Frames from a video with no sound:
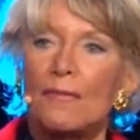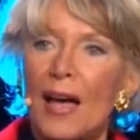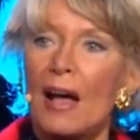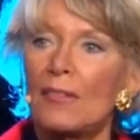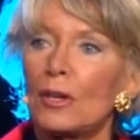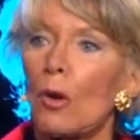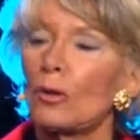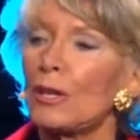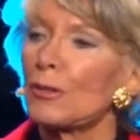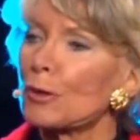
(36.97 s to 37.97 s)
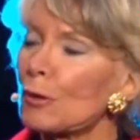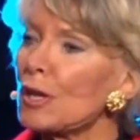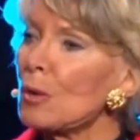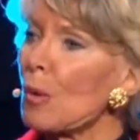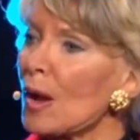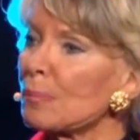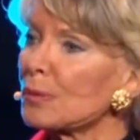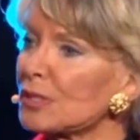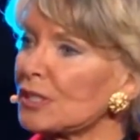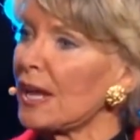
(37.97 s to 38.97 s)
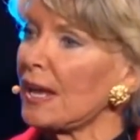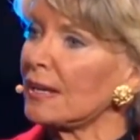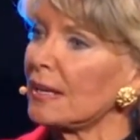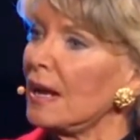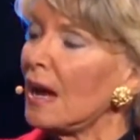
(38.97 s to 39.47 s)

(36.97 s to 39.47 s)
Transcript: found that only thirty-one percent